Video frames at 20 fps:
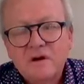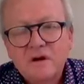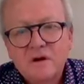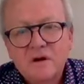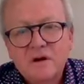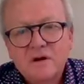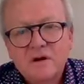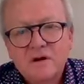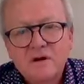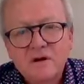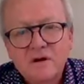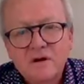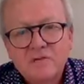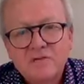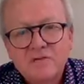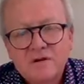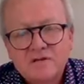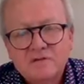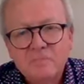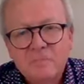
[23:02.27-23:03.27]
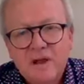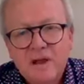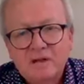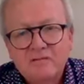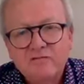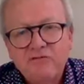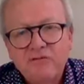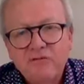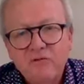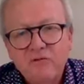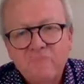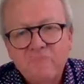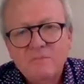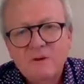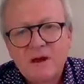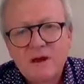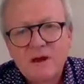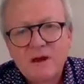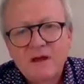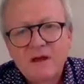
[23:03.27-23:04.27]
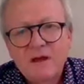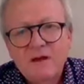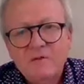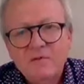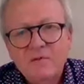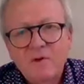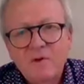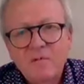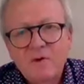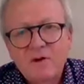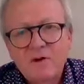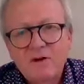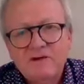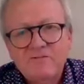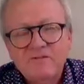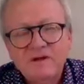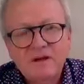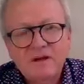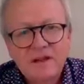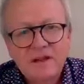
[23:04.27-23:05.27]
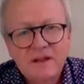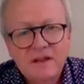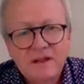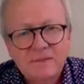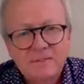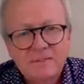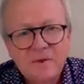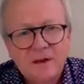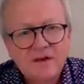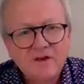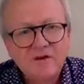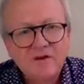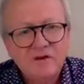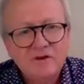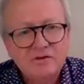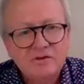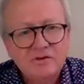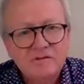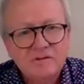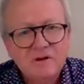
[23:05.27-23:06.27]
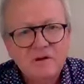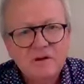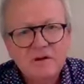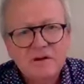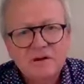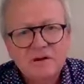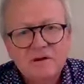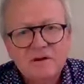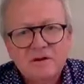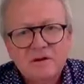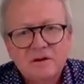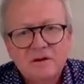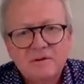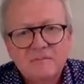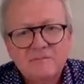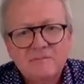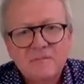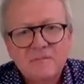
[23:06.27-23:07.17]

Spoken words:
on this platform, and we will definitely get back to you. And,